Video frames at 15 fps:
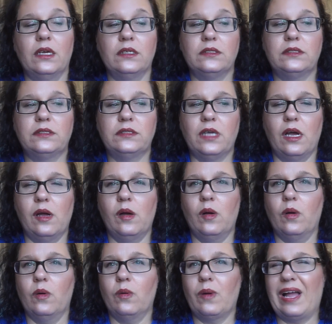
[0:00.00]

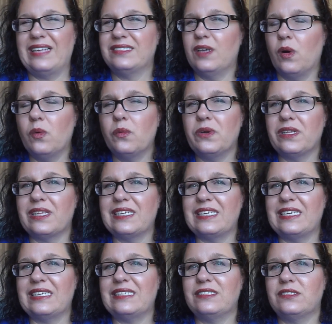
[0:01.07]
So I don't
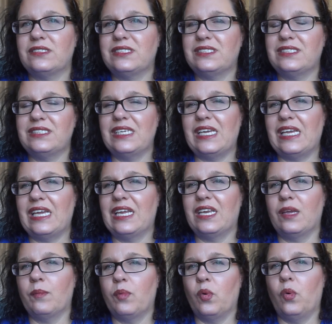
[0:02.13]
really see any
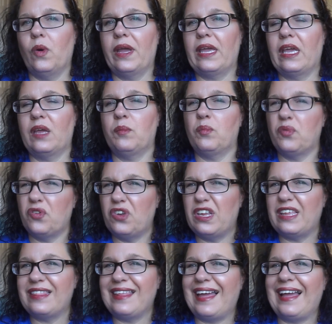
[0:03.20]
point in
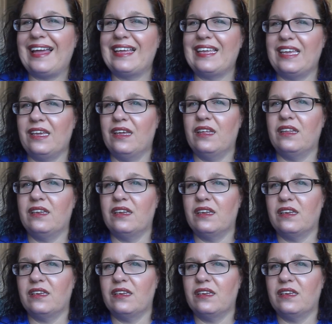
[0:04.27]
putting that in